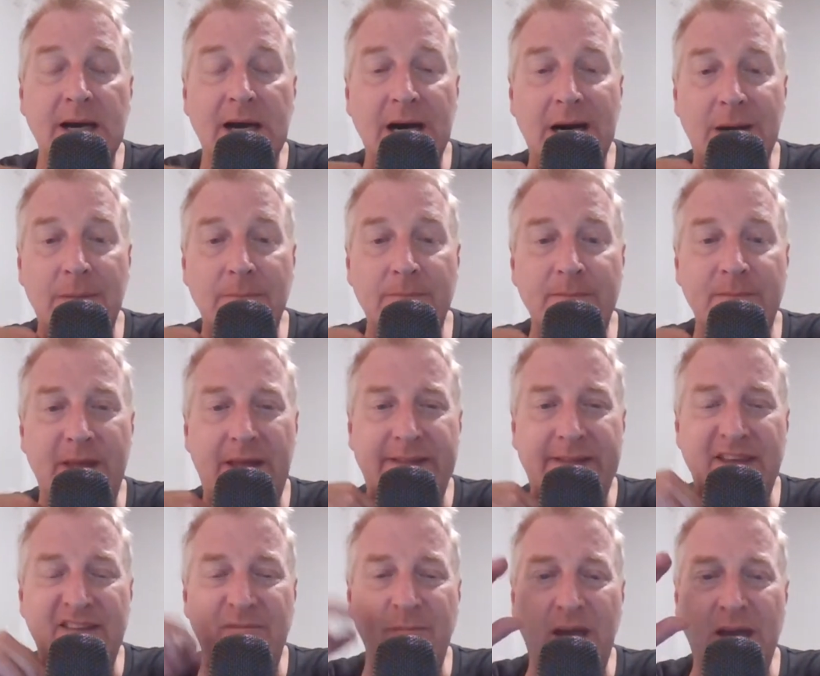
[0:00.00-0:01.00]
Um,
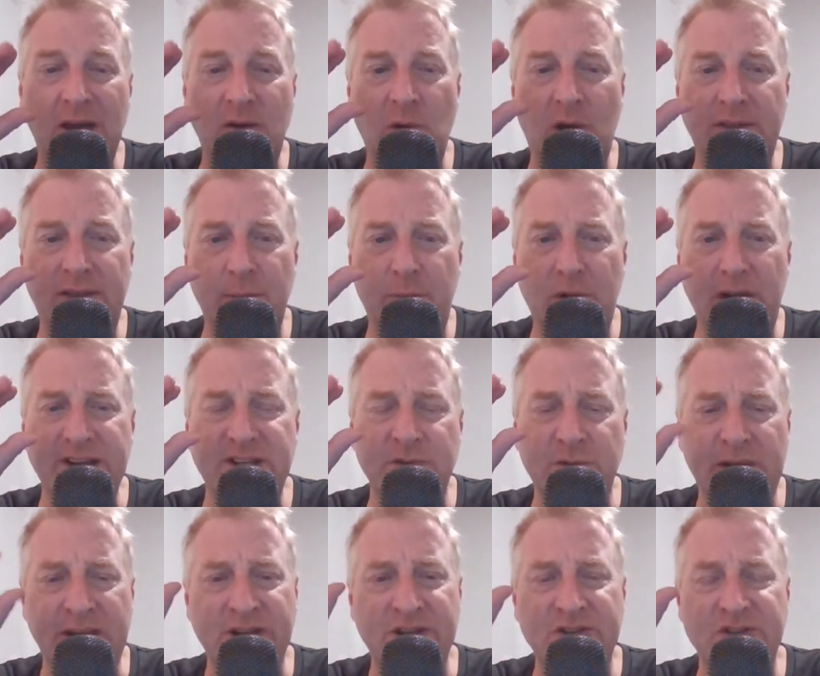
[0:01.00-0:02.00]
that they've made what the price
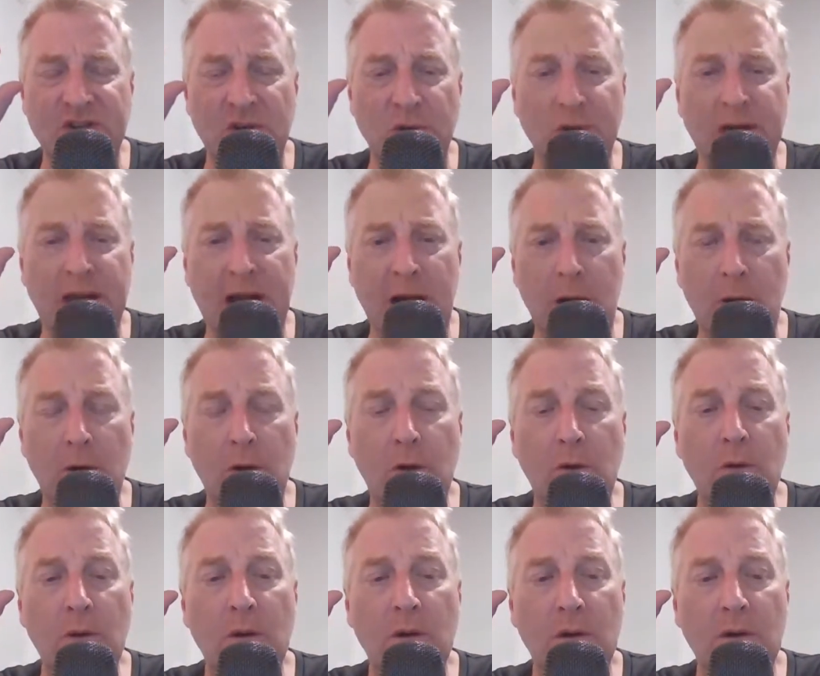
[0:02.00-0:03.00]
range so
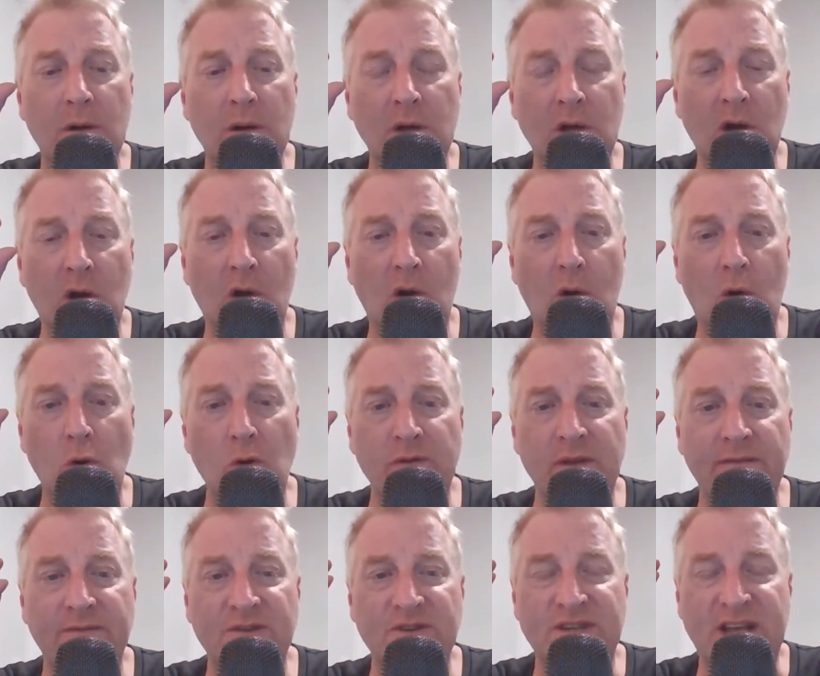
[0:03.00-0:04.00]
narrow, or
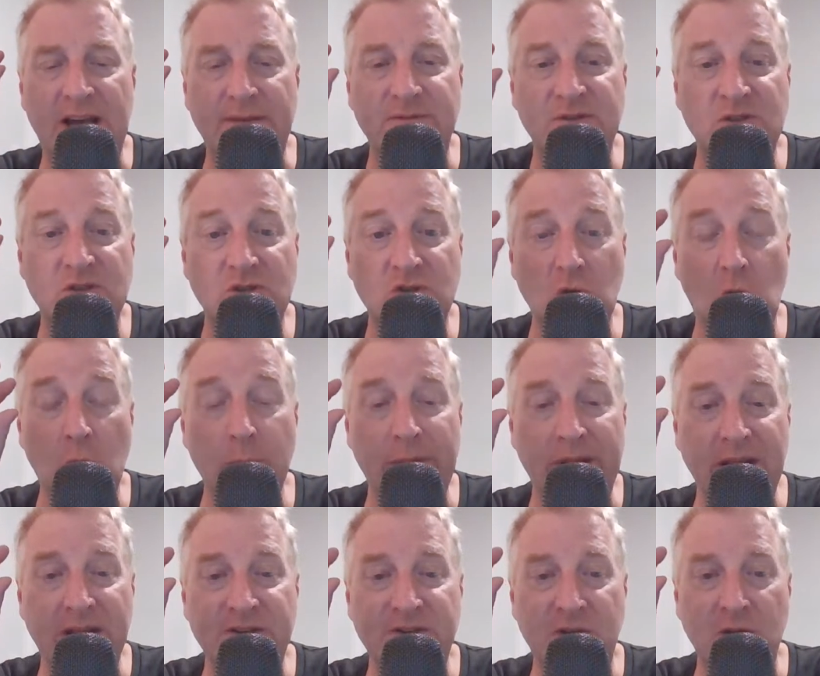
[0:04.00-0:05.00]
they've just have so
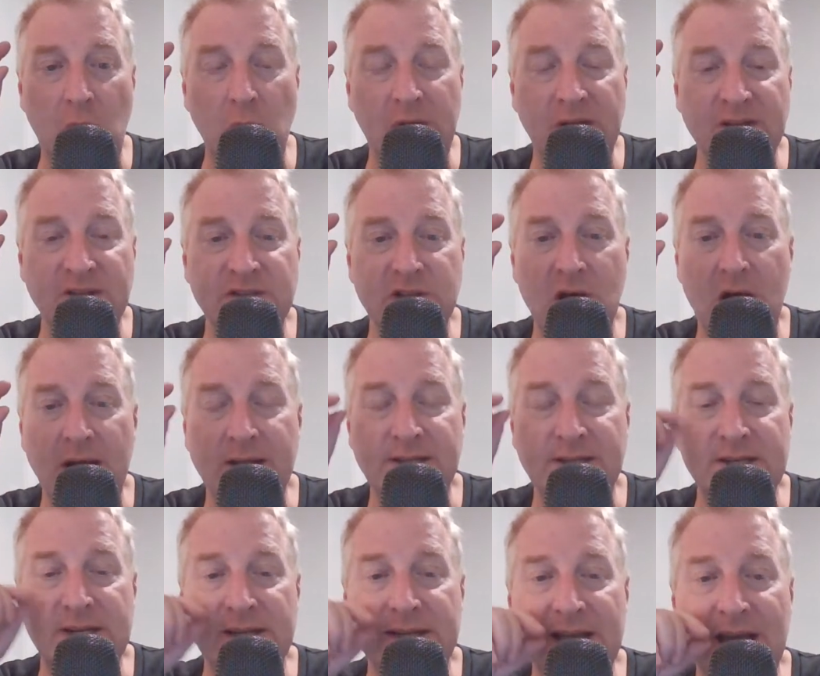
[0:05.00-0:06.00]
many tokens
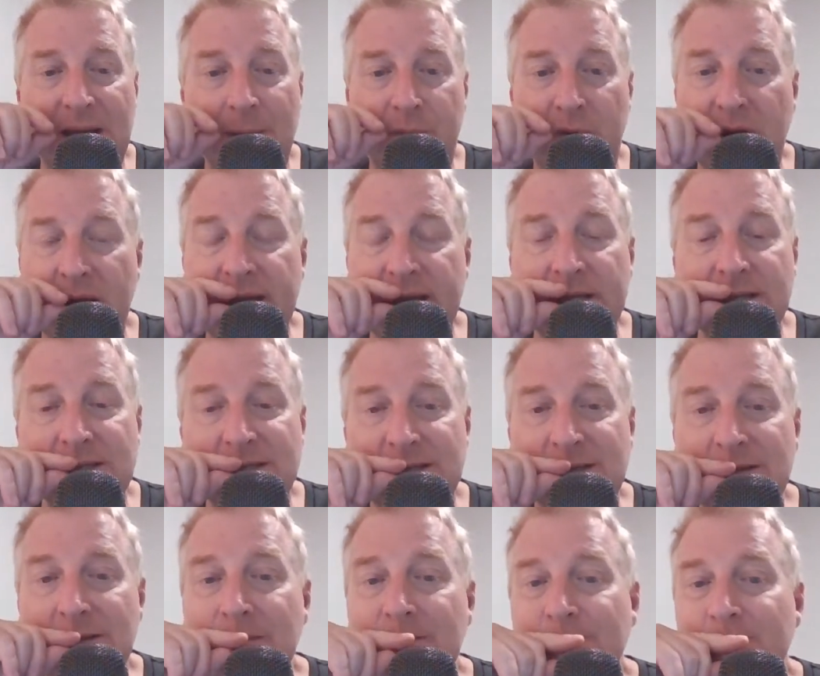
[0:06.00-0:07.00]
locked in at that
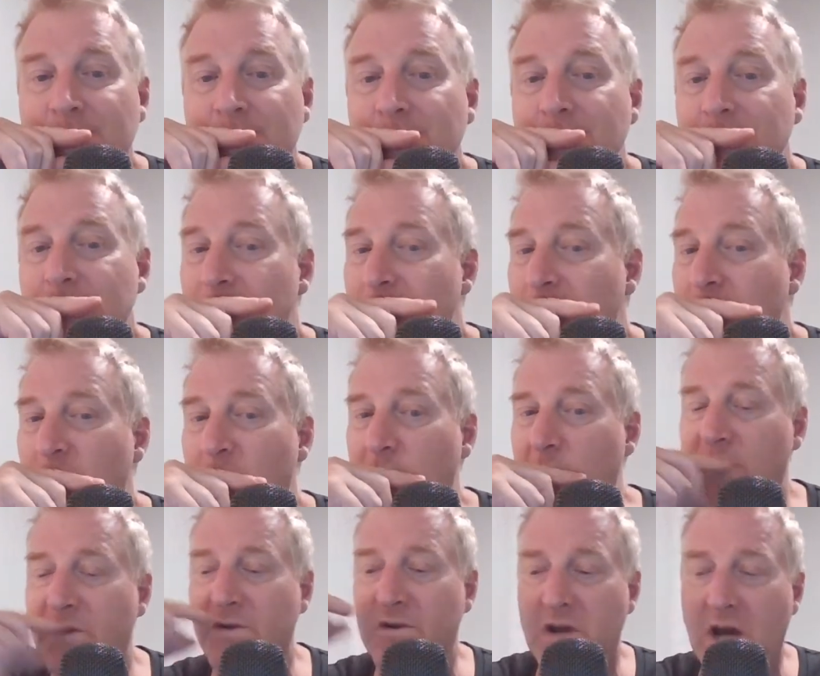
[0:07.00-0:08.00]
price,
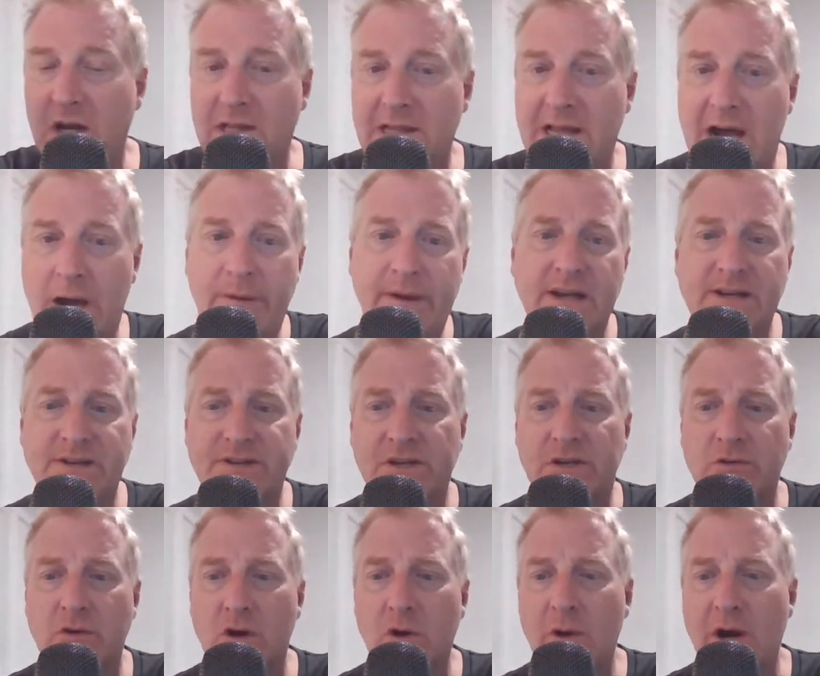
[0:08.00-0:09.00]
and they're not allowing it to
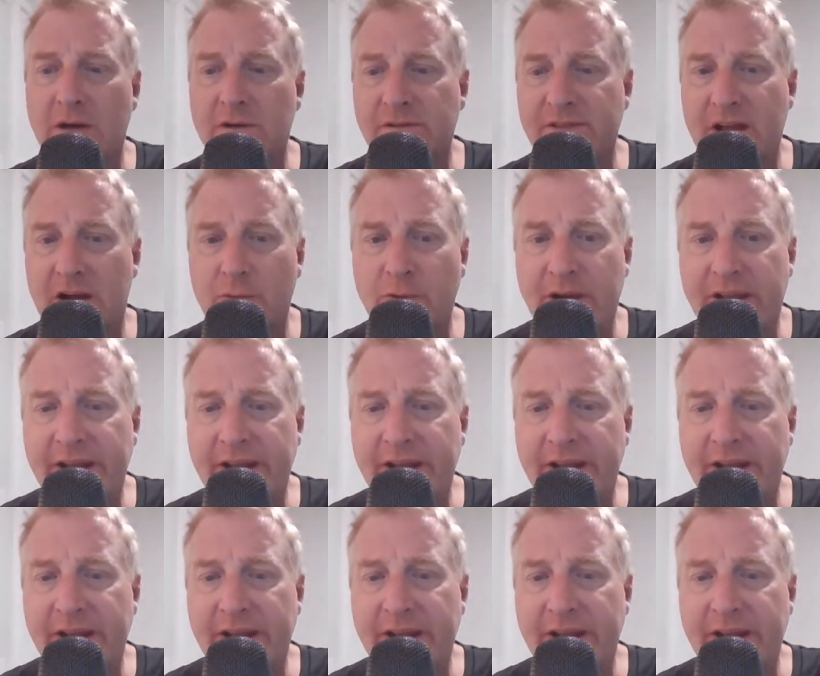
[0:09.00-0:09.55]
grow out of that